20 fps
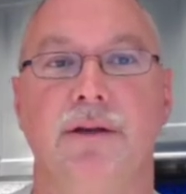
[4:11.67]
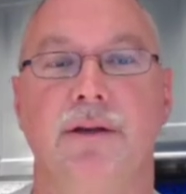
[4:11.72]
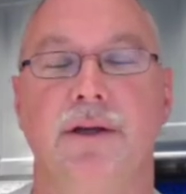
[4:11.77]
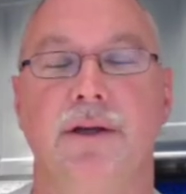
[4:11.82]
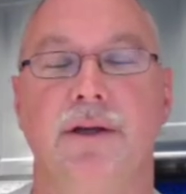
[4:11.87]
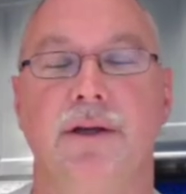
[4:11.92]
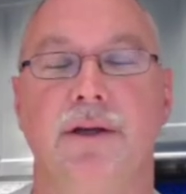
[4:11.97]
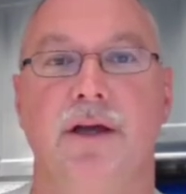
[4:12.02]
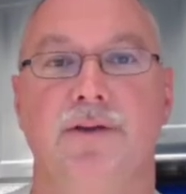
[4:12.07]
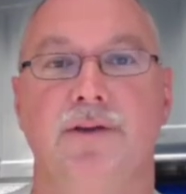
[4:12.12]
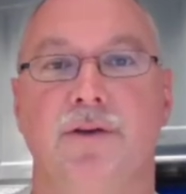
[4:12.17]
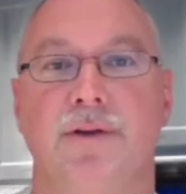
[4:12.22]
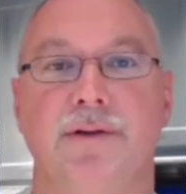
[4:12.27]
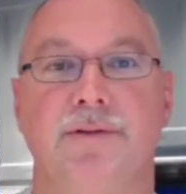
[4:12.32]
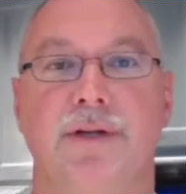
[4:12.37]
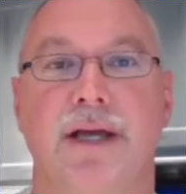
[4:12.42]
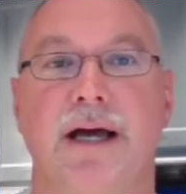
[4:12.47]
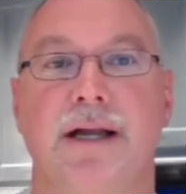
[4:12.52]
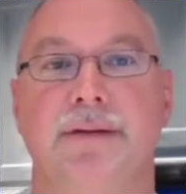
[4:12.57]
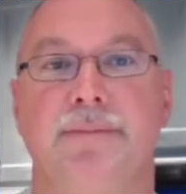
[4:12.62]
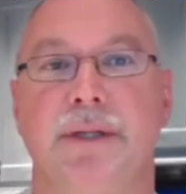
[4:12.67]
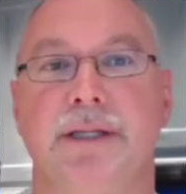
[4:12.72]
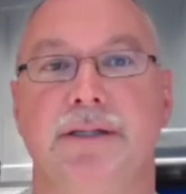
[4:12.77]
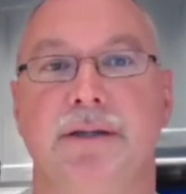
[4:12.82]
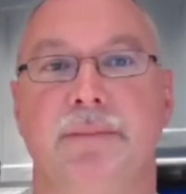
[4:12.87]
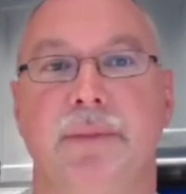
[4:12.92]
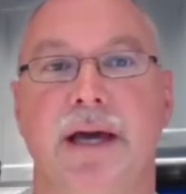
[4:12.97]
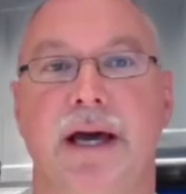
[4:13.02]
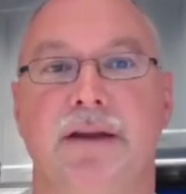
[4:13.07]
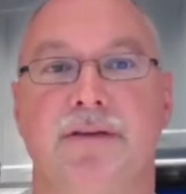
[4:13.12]
And so there's got to be some
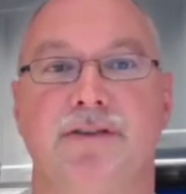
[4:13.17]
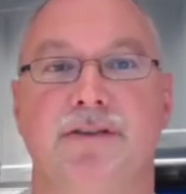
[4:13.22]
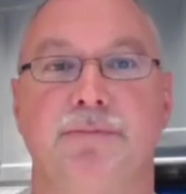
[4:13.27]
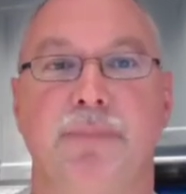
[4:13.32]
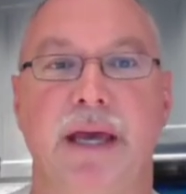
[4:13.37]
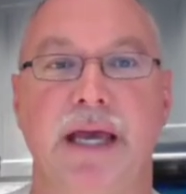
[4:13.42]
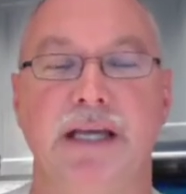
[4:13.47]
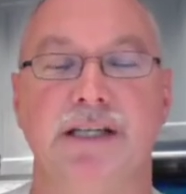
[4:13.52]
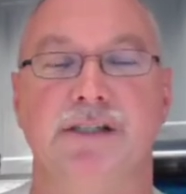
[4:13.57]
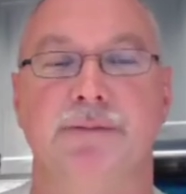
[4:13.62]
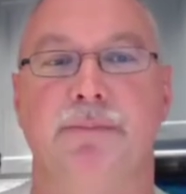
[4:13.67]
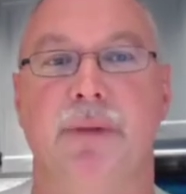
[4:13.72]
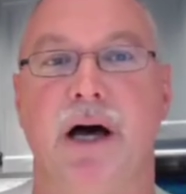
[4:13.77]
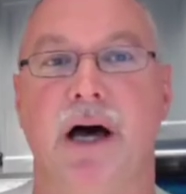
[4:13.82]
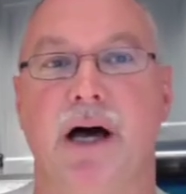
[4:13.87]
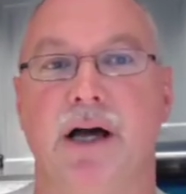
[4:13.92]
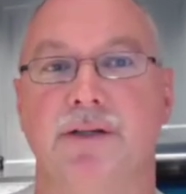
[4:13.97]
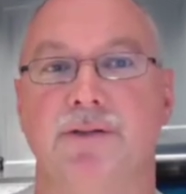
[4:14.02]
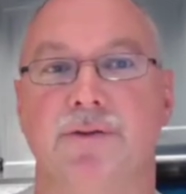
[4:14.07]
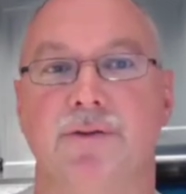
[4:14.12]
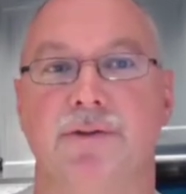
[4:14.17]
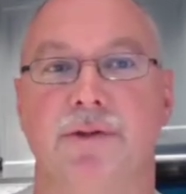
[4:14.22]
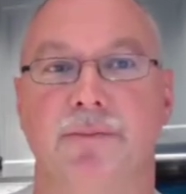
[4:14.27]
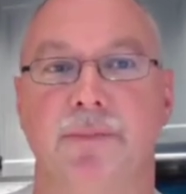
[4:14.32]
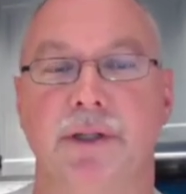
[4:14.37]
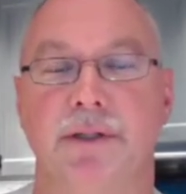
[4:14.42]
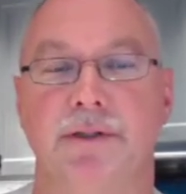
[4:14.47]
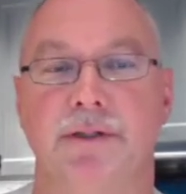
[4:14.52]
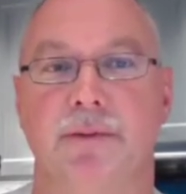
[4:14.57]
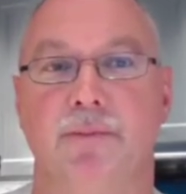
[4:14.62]
kind of space box or
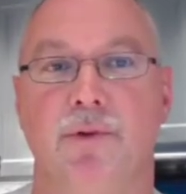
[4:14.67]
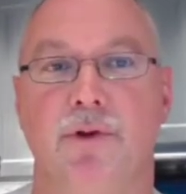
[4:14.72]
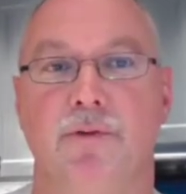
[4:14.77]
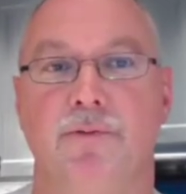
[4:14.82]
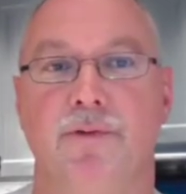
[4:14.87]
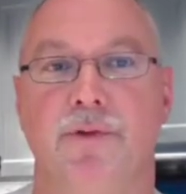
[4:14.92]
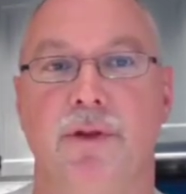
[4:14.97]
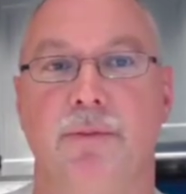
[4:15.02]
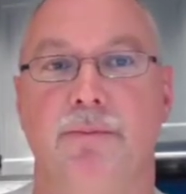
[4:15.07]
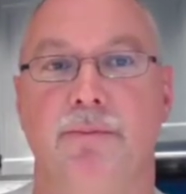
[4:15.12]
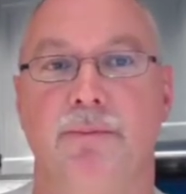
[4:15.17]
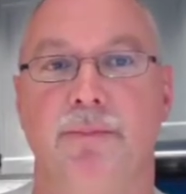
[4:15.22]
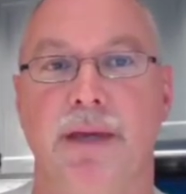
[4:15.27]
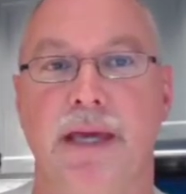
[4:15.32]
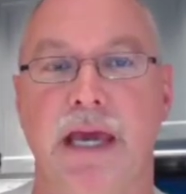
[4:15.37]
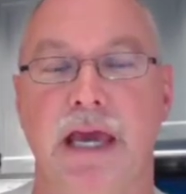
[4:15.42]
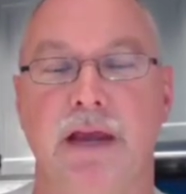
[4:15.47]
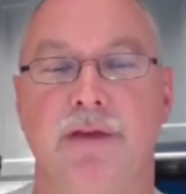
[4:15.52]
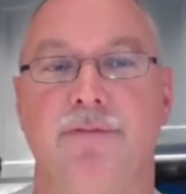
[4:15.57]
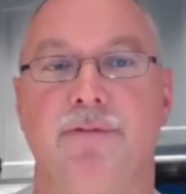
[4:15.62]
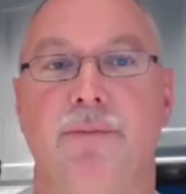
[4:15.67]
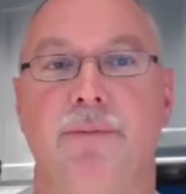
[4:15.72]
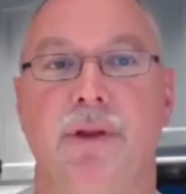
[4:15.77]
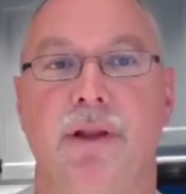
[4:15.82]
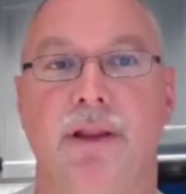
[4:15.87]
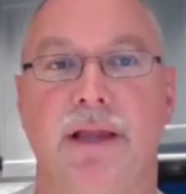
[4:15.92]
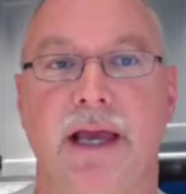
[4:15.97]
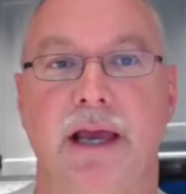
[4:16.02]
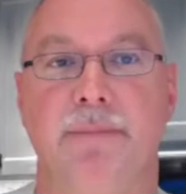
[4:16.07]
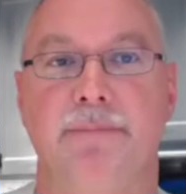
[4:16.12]
something similar for the heat from the
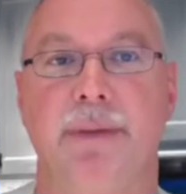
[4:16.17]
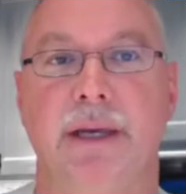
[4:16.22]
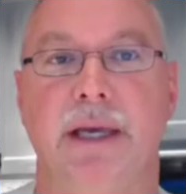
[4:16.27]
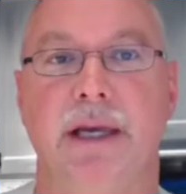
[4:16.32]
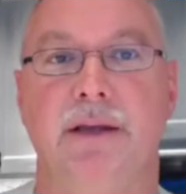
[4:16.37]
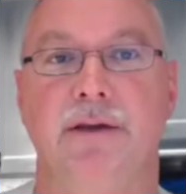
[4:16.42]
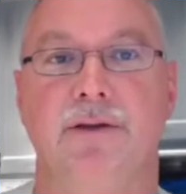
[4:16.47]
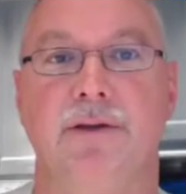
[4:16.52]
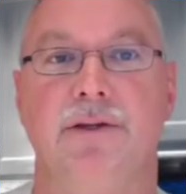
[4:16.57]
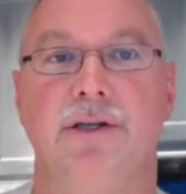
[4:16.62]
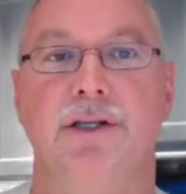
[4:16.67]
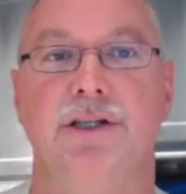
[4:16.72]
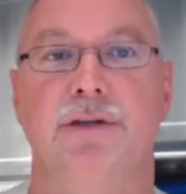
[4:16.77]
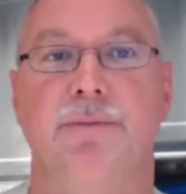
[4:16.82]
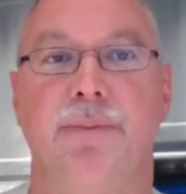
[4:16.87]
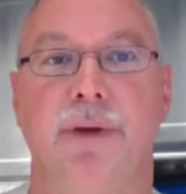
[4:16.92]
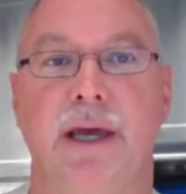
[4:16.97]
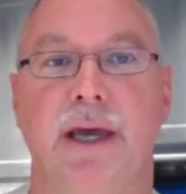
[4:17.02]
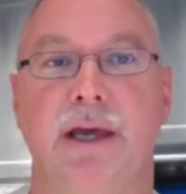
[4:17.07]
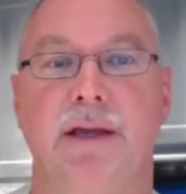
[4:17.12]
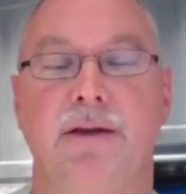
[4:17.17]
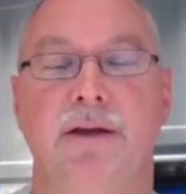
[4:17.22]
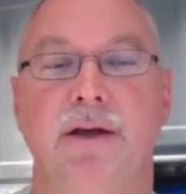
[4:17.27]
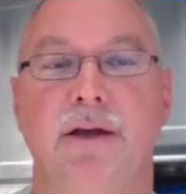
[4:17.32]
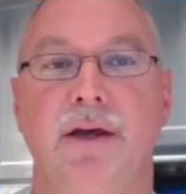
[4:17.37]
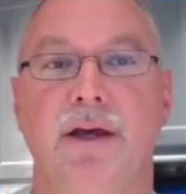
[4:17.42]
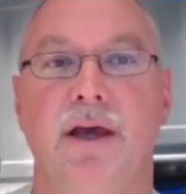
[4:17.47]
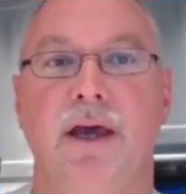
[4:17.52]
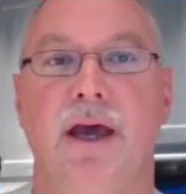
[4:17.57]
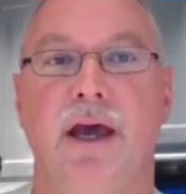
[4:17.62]
lamping to dissipate
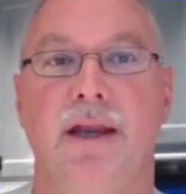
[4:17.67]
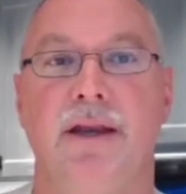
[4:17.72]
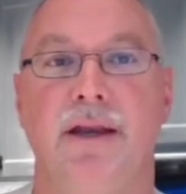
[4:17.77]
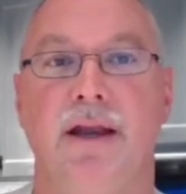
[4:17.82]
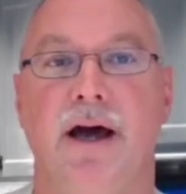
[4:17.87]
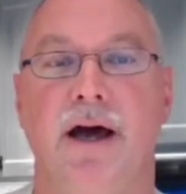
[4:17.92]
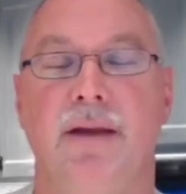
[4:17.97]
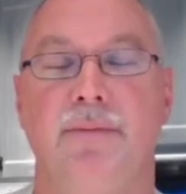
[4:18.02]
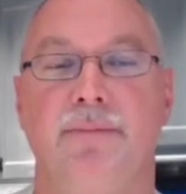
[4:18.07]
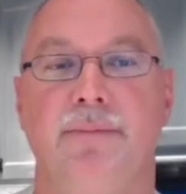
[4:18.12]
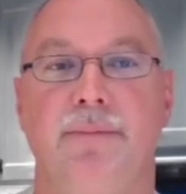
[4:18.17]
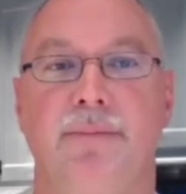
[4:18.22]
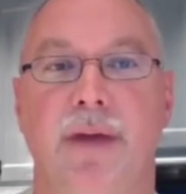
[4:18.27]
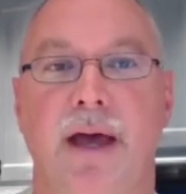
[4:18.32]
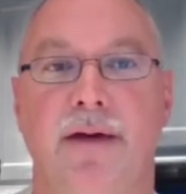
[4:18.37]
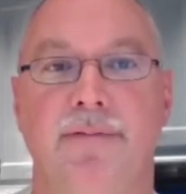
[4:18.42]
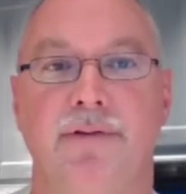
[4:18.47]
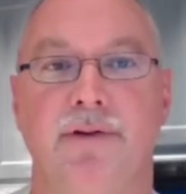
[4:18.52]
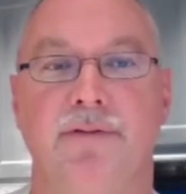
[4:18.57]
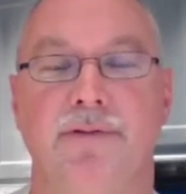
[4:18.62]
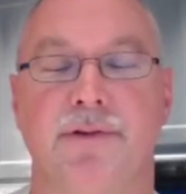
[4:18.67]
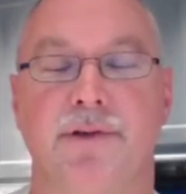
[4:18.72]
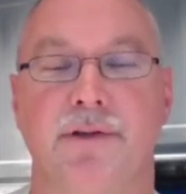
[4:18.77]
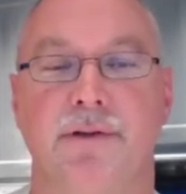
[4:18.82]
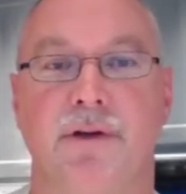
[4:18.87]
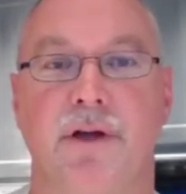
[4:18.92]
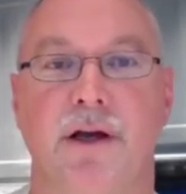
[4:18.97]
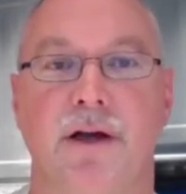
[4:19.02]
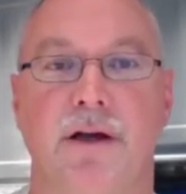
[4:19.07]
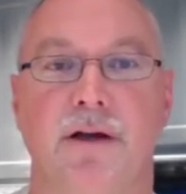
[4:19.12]
and not have to
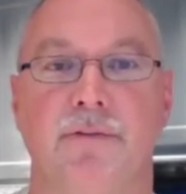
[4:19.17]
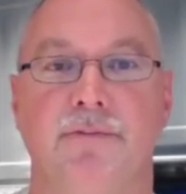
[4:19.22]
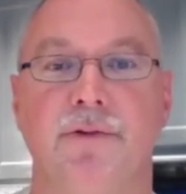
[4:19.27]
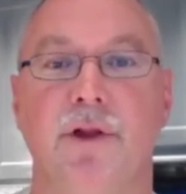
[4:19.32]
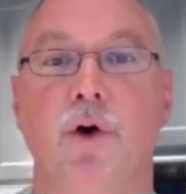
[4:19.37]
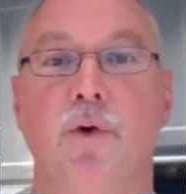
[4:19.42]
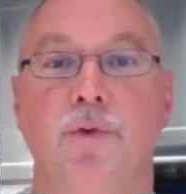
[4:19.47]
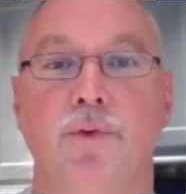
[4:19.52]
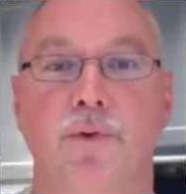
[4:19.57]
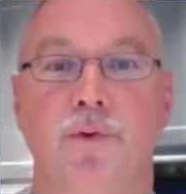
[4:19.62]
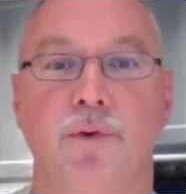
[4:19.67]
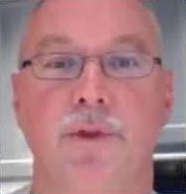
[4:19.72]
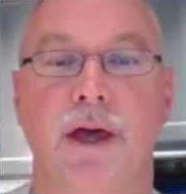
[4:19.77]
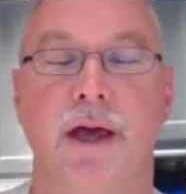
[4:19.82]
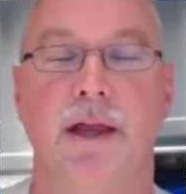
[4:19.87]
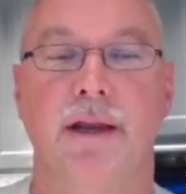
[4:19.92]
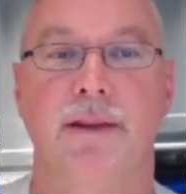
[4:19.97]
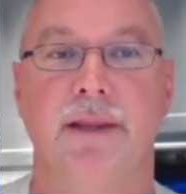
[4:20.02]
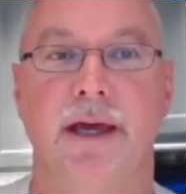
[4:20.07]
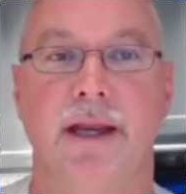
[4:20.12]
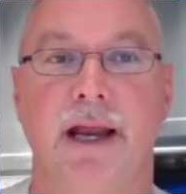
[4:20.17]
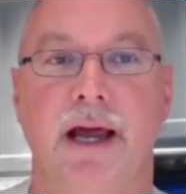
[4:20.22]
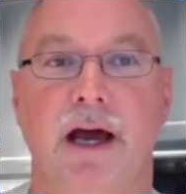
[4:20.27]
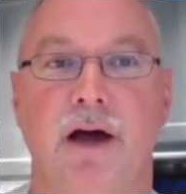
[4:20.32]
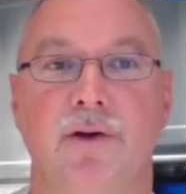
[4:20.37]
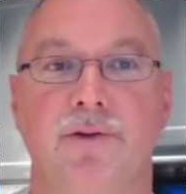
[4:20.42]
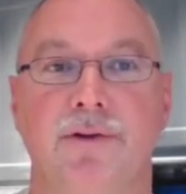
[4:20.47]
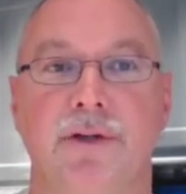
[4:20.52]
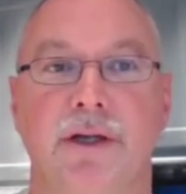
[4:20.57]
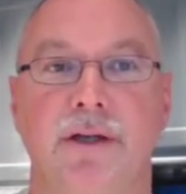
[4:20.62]
flow through that
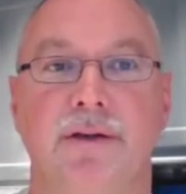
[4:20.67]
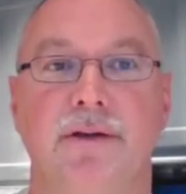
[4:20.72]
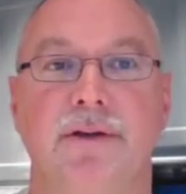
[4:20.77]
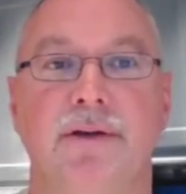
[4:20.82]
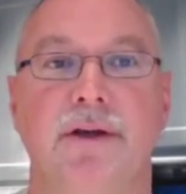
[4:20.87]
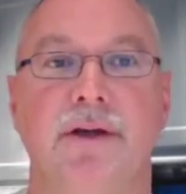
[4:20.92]
housing.